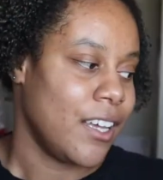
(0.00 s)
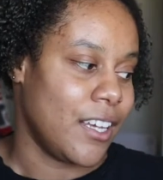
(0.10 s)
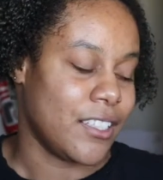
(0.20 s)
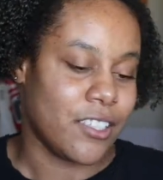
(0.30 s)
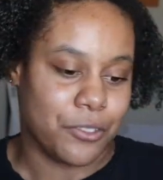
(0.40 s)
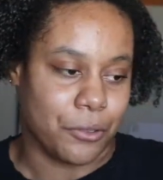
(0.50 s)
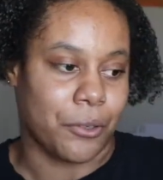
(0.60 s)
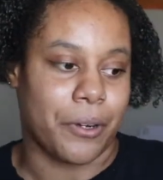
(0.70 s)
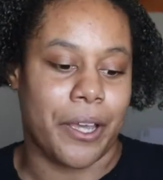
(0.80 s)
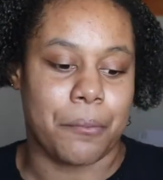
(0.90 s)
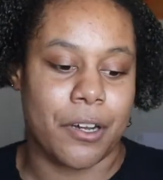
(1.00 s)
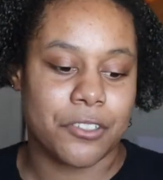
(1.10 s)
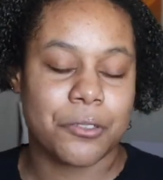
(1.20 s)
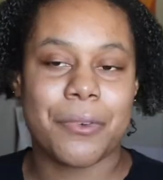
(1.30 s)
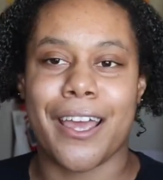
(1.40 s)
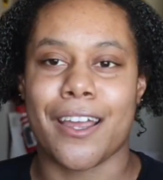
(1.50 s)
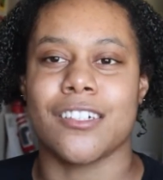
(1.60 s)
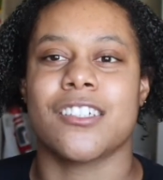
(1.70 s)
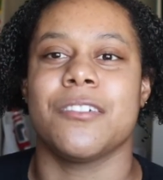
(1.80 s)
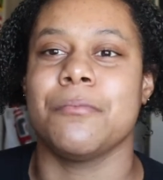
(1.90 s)
It's also annoying, but also my hair
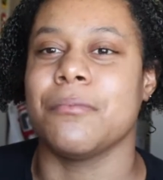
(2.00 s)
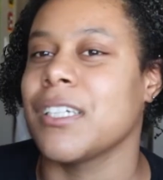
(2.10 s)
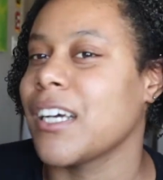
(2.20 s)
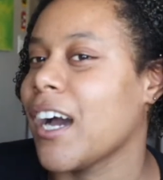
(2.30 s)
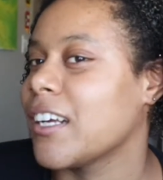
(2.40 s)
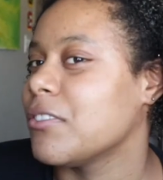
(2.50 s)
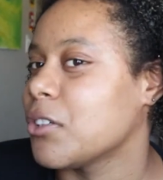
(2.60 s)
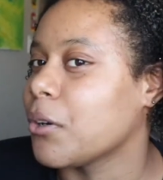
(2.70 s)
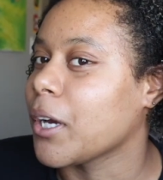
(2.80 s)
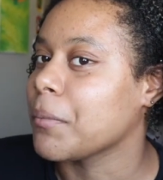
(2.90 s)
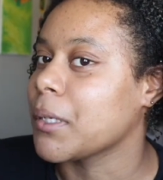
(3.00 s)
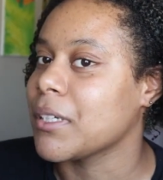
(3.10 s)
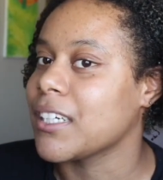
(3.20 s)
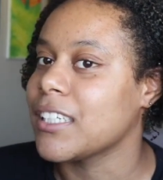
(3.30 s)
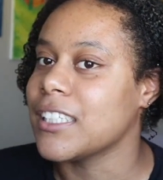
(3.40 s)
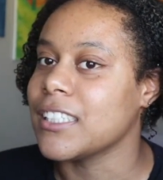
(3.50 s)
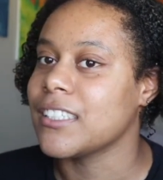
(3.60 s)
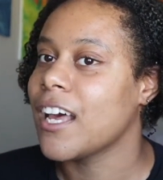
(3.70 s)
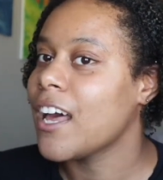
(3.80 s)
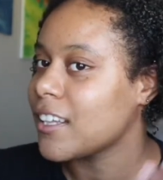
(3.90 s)
has been kind of annoying me because